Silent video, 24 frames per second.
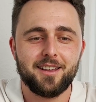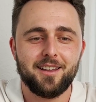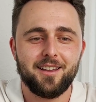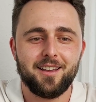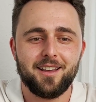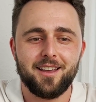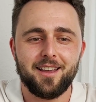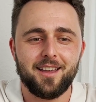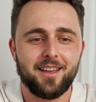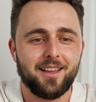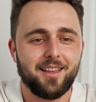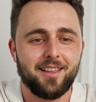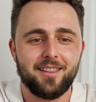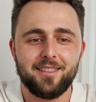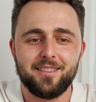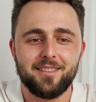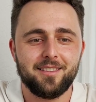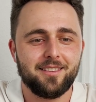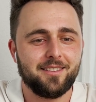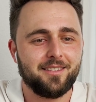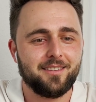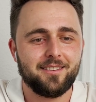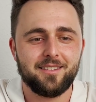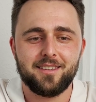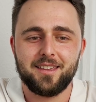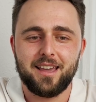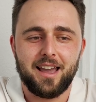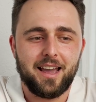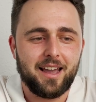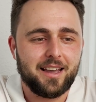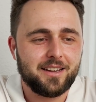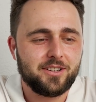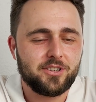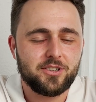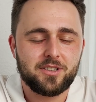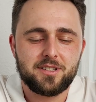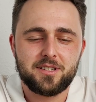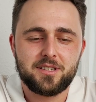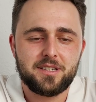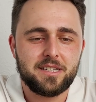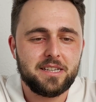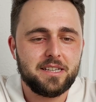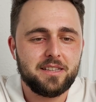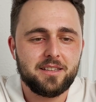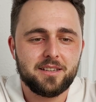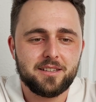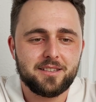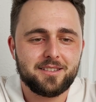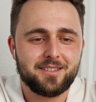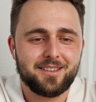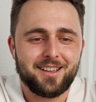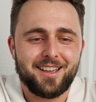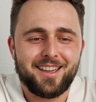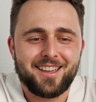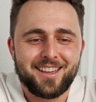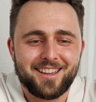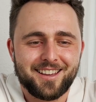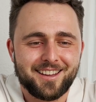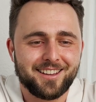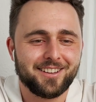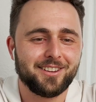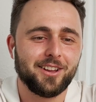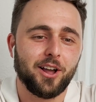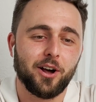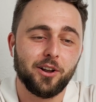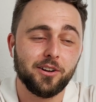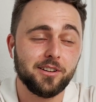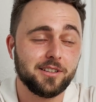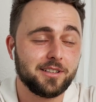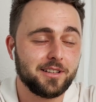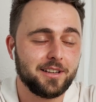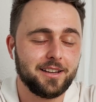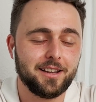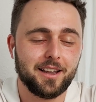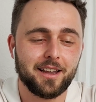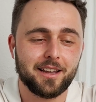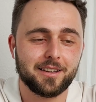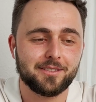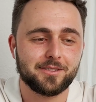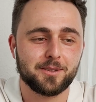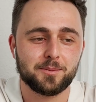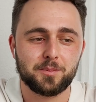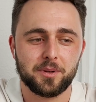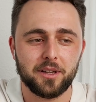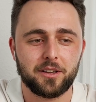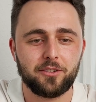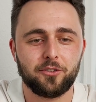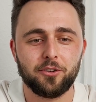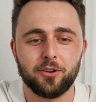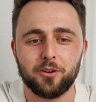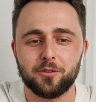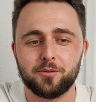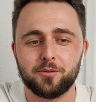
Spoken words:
And yeah, I just see this. Honestly, I have the picture of